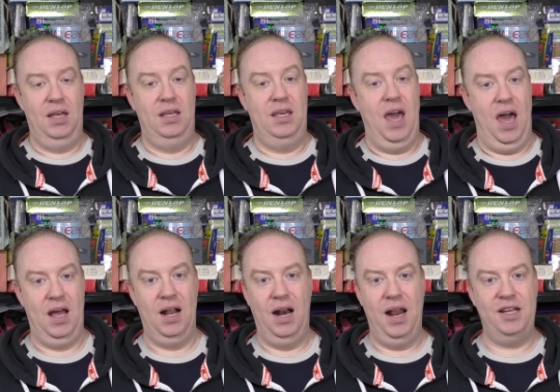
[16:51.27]
yeah,
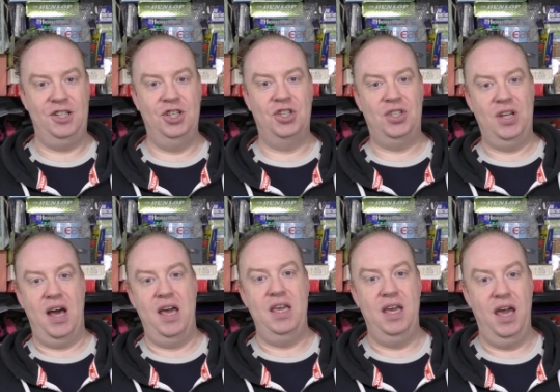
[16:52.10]
let's just
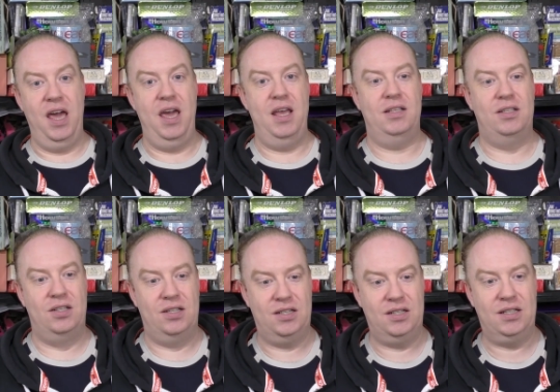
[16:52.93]
say
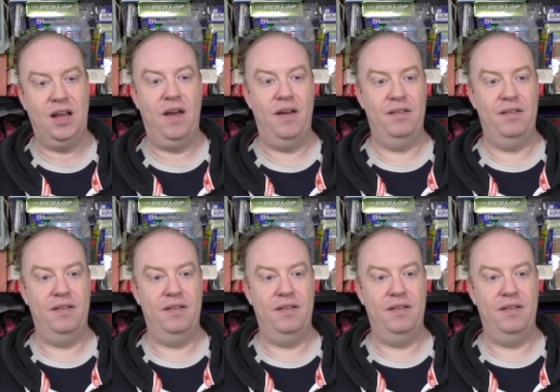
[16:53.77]
it's